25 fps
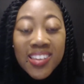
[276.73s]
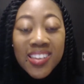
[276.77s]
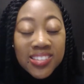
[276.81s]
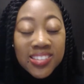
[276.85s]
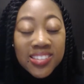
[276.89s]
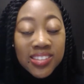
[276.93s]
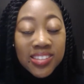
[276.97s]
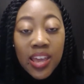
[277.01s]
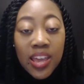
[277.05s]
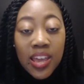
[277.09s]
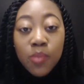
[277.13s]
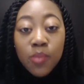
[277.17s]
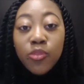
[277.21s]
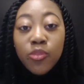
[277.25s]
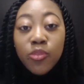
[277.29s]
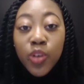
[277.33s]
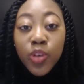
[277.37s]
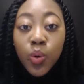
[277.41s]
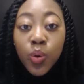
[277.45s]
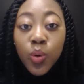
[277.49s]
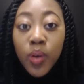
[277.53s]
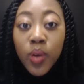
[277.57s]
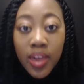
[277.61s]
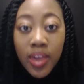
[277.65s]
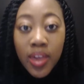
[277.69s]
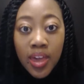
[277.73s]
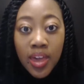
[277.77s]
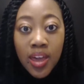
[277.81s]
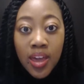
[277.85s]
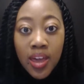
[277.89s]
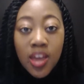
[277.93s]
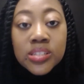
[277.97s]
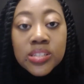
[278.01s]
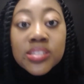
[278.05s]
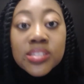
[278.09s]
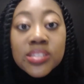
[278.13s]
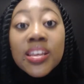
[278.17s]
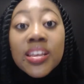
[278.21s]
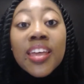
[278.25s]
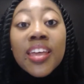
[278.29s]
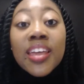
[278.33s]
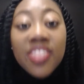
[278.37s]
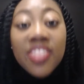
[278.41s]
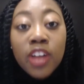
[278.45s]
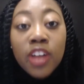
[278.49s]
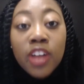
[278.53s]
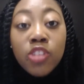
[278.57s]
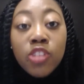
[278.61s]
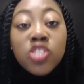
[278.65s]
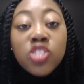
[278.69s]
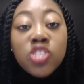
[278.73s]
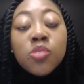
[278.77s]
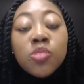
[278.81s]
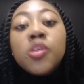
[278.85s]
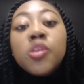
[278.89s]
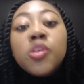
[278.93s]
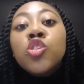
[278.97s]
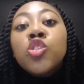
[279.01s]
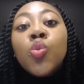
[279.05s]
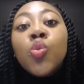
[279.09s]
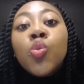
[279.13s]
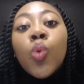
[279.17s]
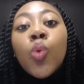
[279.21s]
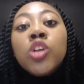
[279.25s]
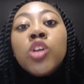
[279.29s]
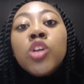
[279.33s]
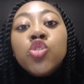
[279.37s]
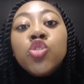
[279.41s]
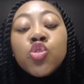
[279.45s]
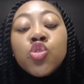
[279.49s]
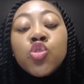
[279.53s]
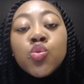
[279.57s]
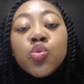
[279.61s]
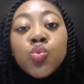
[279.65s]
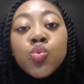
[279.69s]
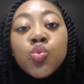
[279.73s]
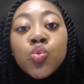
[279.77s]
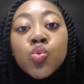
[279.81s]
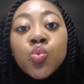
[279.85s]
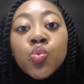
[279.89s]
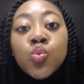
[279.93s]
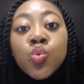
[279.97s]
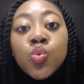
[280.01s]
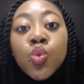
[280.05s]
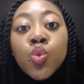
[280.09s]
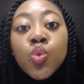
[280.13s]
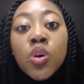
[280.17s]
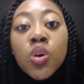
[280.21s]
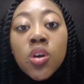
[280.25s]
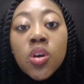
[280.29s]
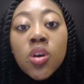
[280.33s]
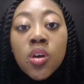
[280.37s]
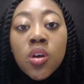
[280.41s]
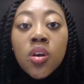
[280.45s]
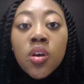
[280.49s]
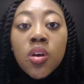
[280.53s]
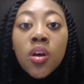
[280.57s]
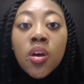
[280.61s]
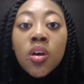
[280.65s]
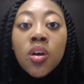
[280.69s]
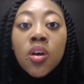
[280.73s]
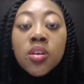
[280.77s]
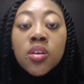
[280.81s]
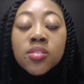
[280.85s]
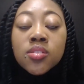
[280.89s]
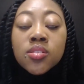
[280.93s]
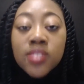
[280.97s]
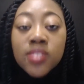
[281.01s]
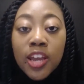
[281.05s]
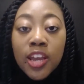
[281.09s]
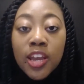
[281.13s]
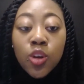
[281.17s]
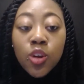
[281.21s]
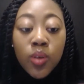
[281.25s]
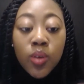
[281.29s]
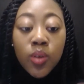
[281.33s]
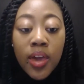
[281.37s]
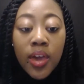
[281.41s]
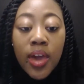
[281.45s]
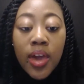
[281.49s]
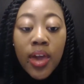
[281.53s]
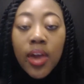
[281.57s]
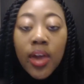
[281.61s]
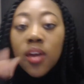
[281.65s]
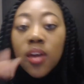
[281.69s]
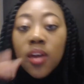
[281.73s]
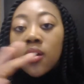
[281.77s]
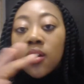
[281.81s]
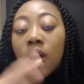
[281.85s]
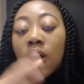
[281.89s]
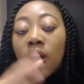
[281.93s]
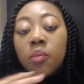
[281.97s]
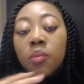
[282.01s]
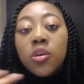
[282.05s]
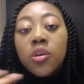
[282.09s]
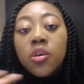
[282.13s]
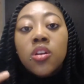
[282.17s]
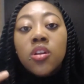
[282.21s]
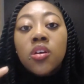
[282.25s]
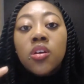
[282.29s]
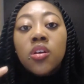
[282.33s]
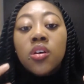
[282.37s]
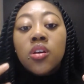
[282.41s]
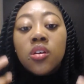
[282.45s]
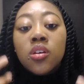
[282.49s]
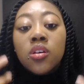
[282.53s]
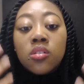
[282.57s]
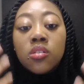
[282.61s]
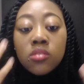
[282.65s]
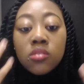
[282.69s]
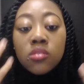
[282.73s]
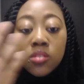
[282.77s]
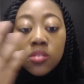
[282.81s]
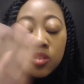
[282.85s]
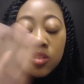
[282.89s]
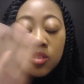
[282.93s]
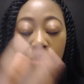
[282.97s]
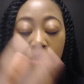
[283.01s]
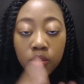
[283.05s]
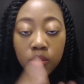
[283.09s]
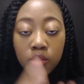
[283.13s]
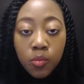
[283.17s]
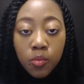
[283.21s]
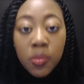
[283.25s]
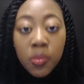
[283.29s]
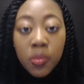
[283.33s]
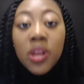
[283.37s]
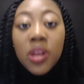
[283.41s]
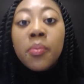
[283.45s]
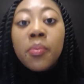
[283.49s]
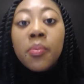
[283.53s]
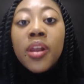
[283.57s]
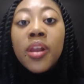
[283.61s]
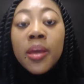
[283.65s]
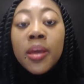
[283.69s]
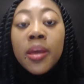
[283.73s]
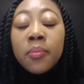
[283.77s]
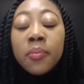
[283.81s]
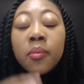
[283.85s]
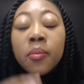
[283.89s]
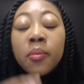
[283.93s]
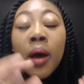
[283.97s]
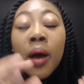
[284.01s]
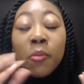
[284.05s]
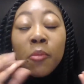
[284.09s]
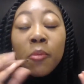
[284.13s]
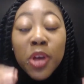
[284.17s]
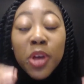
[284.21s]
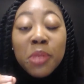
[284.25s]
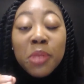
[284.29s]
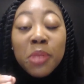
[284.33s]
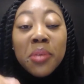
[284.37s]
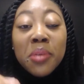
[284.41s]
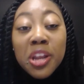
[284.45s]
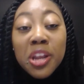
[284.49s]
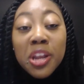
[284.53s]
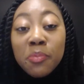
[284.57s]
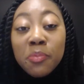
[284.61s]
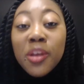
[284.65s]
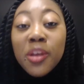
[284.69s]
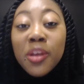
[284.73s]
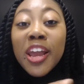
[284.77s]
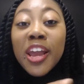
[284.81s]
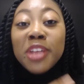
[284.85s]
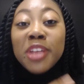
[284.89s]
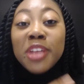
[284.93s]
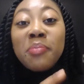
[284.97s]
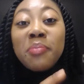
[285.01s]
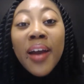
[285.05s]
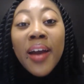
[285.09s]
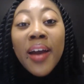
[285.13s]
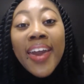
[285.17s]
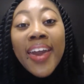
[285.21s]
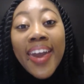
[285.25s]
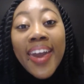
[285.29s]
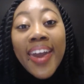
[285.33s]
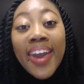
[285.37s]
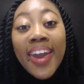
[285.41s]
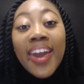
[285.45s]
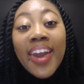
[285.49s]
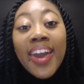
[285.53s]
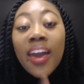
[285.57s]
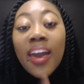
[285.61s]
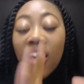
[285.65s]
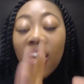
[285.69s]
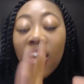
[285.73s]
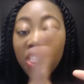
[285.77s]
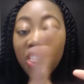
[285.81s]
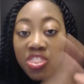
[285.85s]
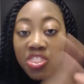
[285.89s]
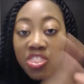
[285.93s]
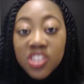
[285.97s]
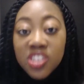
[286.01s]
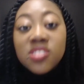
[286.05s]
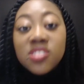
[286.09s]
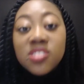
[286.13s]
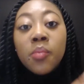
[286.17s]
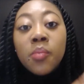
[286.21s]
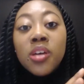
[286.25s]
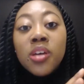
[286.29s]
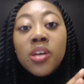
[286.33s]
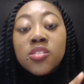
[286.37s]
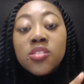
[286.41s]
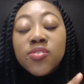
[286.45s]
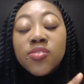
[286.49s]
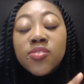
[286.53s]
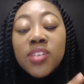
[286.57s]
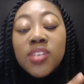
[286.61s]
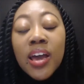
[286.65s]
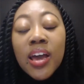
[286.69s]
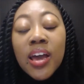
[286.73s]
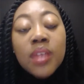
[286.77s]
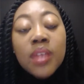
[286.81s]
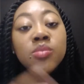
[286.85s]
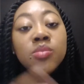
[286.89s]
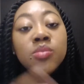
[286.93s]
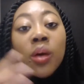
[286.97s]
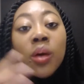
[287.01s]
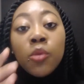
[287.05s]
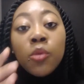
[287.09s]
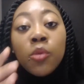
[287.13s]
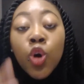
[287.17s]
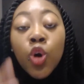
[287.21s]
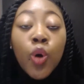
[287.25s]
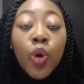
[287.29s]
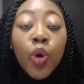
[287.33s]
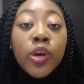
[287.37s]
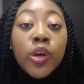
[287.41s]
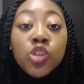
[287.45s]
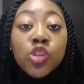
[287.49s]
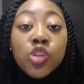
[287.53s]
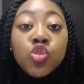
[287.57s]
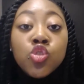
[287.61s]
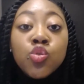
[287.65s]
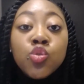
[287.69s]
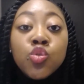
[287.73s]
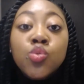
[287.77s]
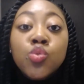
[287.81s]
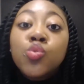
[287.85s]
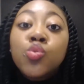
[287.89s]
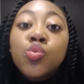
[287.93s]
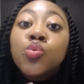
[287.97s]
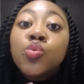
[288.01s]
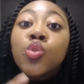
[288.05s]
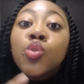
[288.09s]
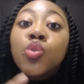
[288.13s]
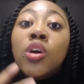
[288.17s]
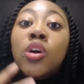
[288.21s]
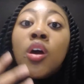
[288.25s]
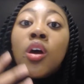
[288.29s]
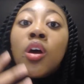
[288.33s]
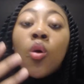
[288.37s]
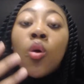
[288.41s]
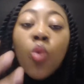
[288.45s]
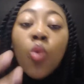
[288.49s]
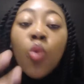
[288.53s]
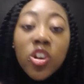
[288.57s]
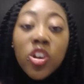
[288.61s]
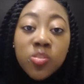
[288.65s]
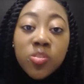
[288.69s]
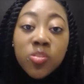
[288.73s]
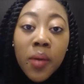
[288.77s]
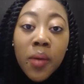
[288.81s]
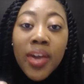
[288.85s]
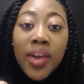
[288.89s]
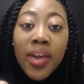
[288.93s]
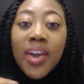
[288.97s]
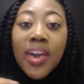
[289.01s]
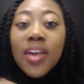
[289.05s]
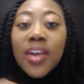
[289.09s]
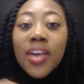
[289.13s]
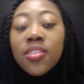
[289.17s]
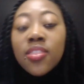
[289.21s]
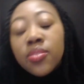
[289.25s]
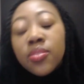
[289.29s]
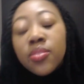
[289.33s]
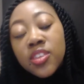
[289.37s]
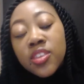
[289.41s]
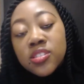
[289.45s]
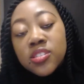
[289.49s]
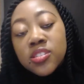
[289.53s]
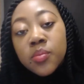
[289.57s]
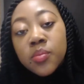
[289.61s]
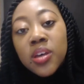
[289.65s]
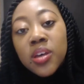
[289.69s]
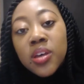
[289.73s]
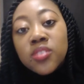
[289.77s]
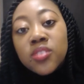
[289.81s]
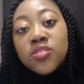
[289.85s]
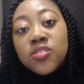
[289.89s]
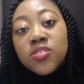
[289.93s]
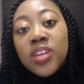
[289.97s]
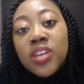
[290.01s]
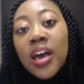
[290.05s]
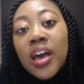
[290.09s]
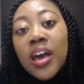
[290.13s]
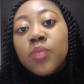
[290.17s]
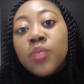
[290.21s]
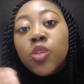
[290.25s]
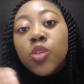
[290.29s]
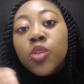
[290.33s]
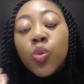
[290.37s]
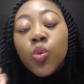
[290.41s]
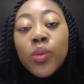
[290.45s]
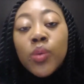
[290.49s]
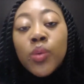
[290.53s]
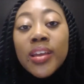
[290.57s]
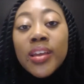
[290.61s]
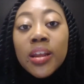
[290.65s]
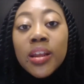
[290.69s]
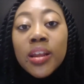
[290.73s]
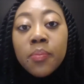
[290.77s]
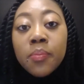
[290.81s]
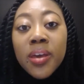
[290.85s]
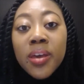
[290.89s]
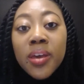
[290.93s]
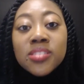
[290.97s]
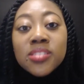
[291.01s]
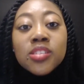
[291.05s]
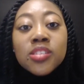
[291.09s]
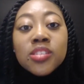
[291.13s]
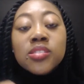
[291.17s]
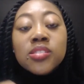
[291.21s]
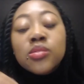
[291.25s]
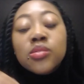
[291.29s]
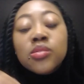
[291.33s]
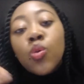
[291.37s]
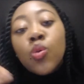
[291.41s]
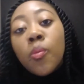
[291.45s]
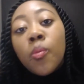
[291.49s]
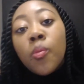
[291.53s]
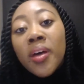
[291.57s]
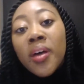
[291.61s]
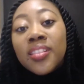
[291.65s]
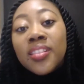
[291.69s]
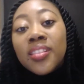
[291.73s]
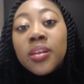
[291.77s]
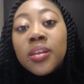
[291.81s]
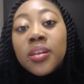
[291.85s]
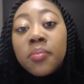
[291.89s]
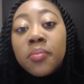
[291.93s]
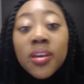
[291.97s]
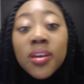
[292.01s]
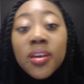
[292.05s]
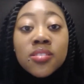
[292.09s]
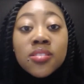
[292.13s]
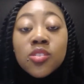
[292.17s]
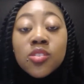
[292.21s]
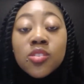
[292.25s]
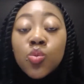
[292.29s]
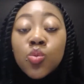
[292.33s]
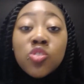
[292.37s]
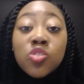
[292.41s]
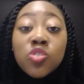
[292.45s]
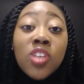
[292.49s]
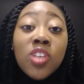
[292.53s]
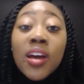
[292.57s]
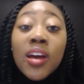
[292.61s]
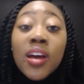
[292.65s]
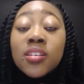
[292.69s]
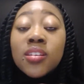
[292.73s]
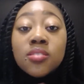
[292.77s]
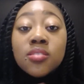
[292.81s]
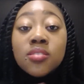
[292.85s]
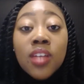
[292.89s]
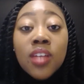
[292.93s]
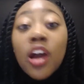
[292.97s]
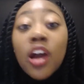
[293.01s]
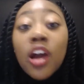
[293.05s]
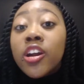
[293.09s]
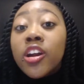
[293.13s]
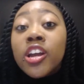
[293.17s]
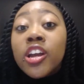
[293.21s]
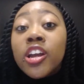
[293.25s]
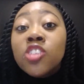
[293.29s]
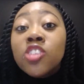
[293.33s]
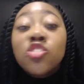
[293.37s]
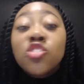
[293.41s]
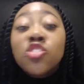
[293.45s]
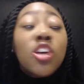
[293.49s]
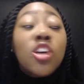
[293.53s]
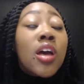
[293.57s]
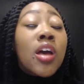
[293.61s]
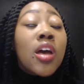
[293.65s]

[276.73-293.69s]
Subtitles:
Same for your hair. In that regimen, you want to state, okay, I'm gonna manipulate my hair this amount of times. I'm going to wash my hair this amount of time on a weekly basis or monthly basis, which I discourage.